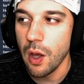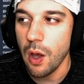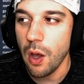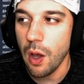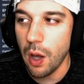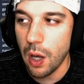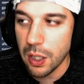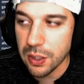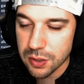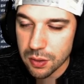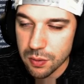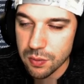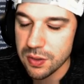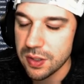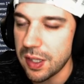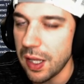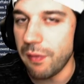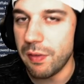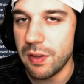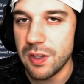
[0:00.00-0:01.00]
Also,
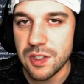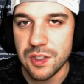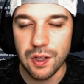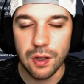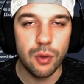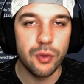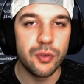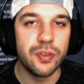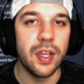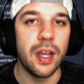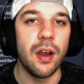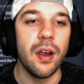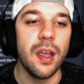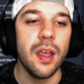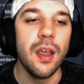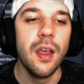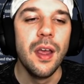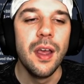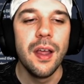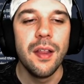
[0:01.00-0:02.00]
Devin Singletary.
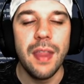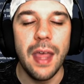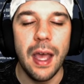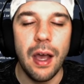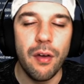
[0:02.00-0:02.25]
Now,